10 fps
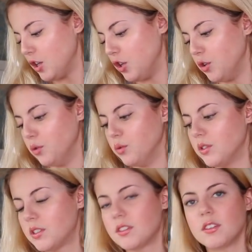
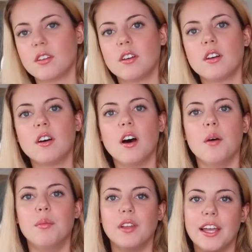use
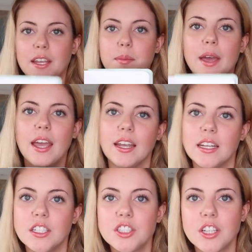a blank
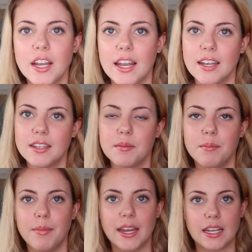page and
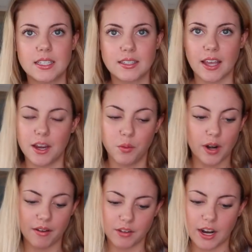make it say
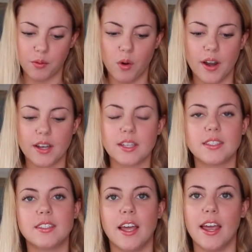whatever I want it to
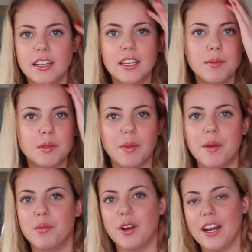say. It keeps my
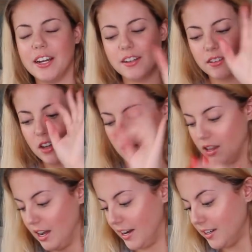brain
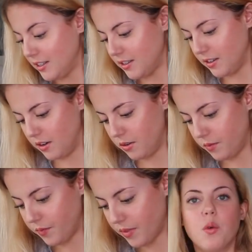aligned. So
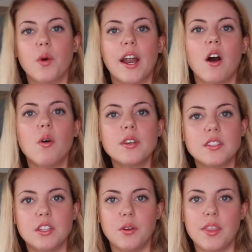what I
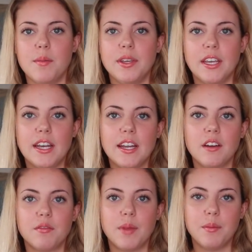always do in the beginning
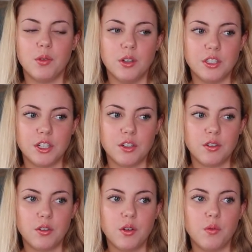of my bullet
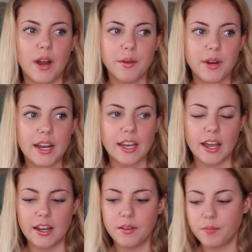journal, right when I
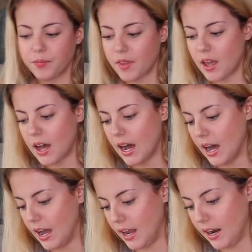get it,
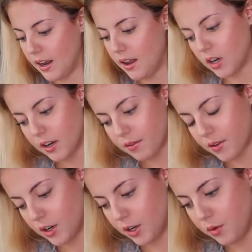I start it
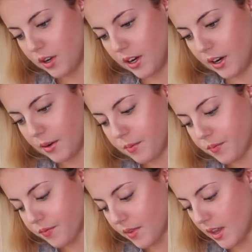for a new year
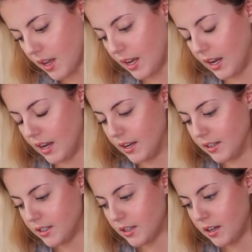
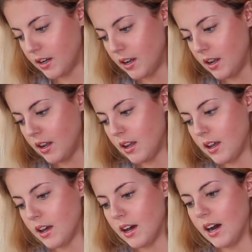and
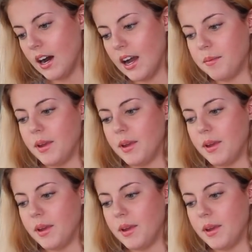I